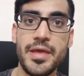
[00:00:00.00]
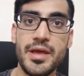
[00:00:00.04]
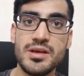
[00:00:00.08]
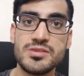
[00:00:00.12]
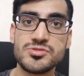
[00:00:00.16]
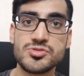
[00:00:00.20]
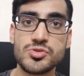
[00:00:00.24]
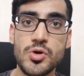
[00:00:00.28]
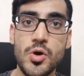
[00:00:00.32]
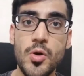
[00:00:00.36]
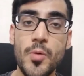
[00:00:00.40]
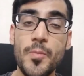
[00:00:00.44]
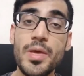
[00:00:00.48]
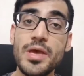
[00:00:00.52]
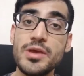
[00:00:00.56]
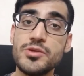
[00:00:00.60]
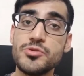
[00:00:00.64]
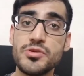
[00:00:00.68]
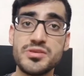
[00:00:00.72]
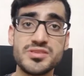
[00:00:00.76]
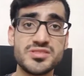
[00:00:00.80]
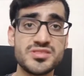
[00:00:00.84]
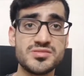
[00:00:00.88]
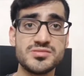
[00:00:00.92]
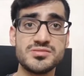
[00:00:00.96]
So
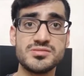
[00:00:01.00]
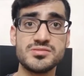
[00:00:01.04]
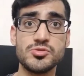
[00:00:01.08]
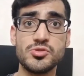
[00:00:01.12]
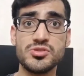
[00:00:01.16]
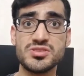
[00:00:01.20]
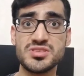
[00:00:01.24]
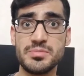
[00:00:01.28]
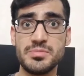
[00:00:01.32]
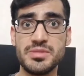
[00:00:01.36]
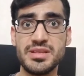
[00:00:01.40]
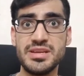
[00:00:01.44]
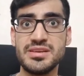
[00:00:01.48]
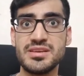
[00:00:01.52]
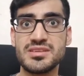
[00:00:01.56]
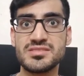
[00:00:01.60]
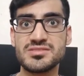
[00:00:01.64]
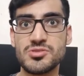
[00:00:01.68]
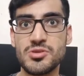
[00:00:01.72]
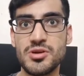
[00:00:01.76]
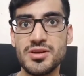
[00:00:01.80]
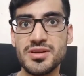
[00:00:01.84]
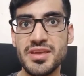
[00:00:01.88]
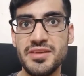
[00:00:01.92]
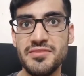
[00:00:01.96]
USMLE does
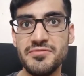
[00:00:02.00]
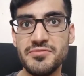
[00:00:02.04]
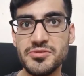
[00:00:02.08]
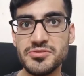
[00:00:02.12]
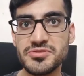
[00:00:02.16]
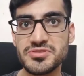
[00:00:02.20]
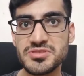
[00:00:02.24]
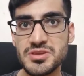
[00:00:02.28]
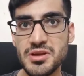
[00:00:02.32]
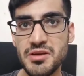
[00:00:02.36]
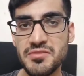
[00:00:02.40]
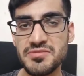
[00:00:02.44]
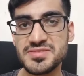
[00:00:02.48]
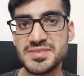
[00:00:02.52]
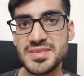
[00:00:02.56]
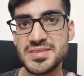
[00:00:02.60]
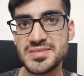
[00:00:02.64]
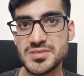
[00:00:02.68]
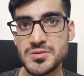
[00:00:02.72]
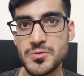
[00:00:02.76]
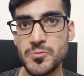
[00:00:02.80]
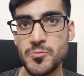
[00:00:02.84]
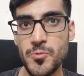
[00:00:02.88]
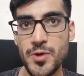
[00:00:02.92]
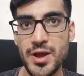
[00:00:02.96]
not give you stuff
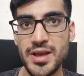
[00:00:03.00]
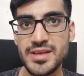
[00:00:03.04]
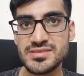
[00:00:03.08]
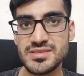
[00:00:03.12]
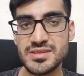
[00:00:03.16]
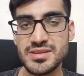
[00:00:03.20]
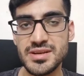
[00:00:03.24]
system-wise.